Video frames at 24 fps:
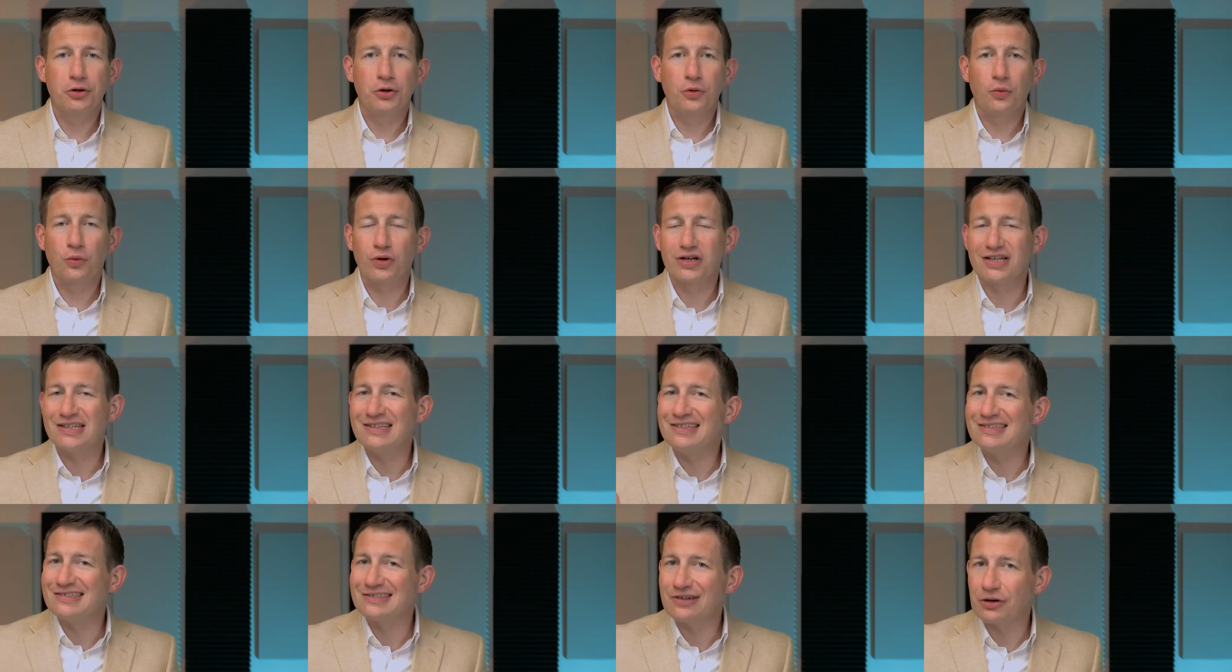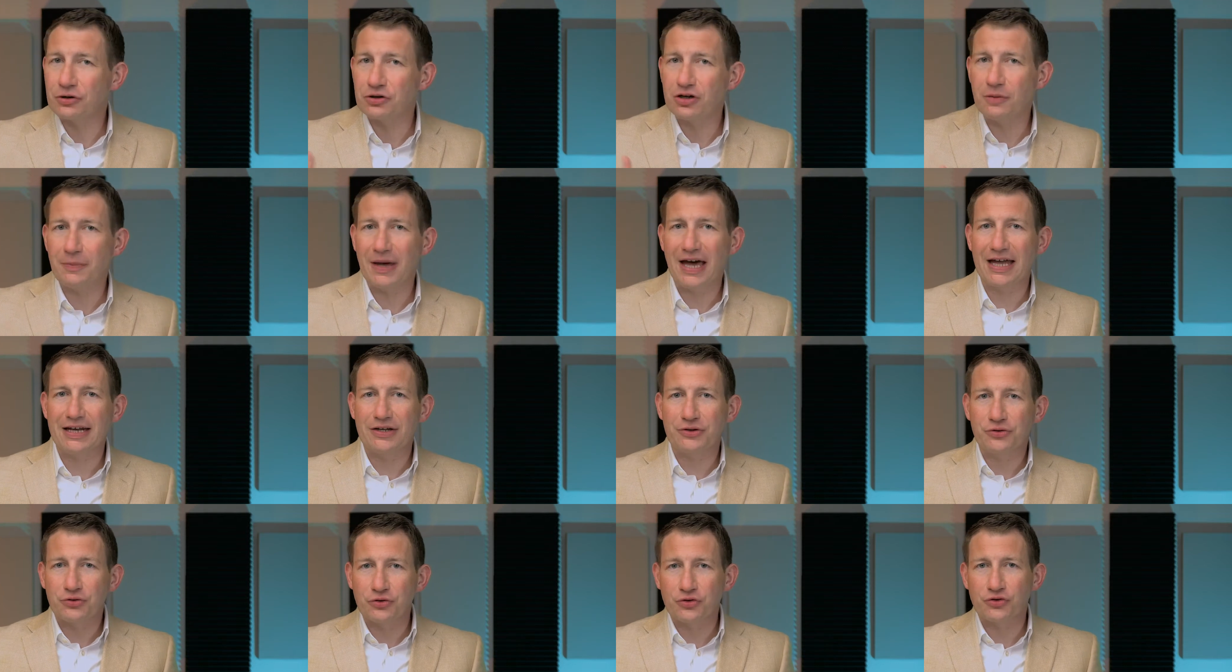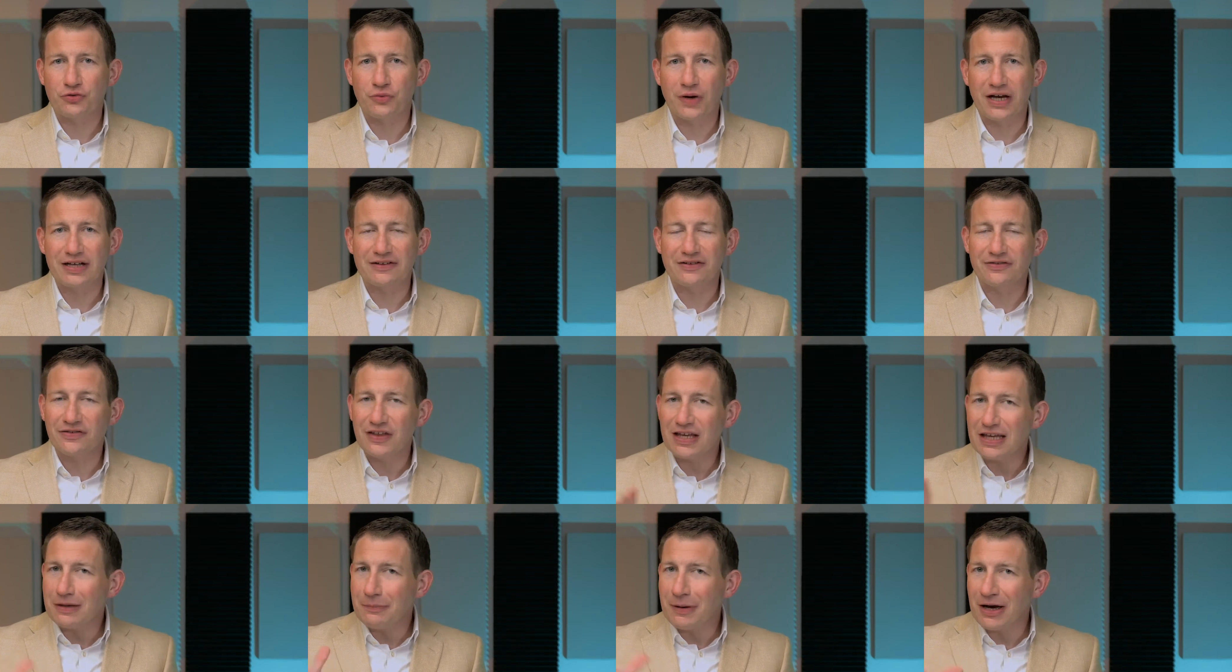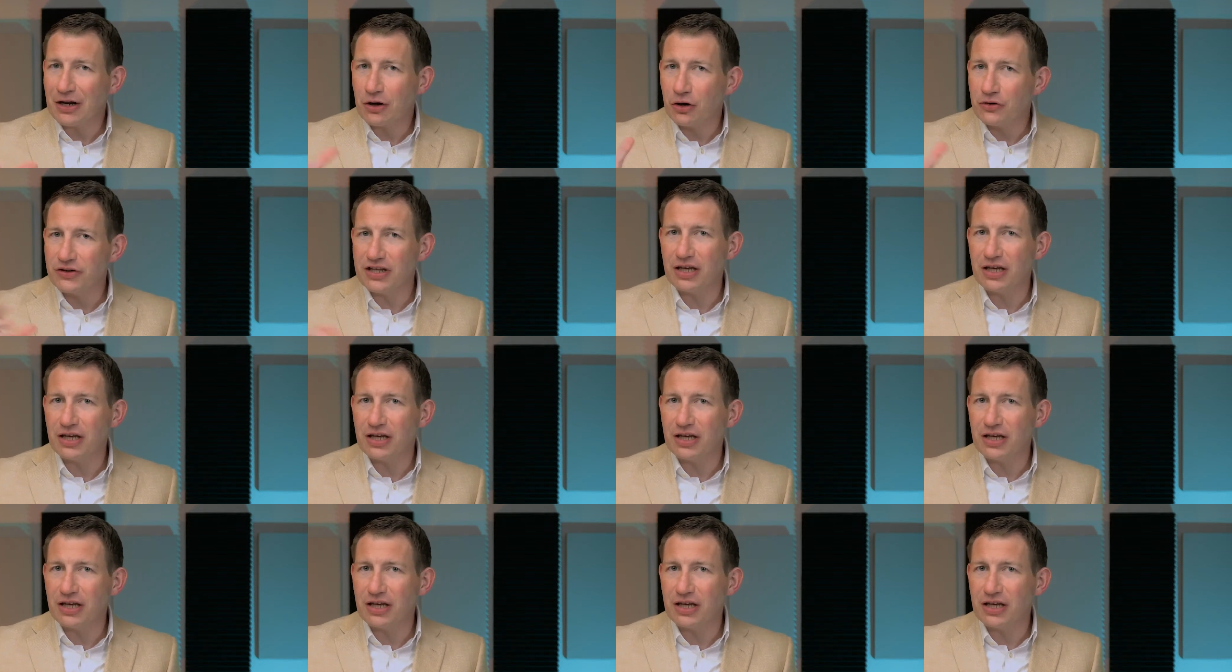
We're concerned about interest rates. Think about all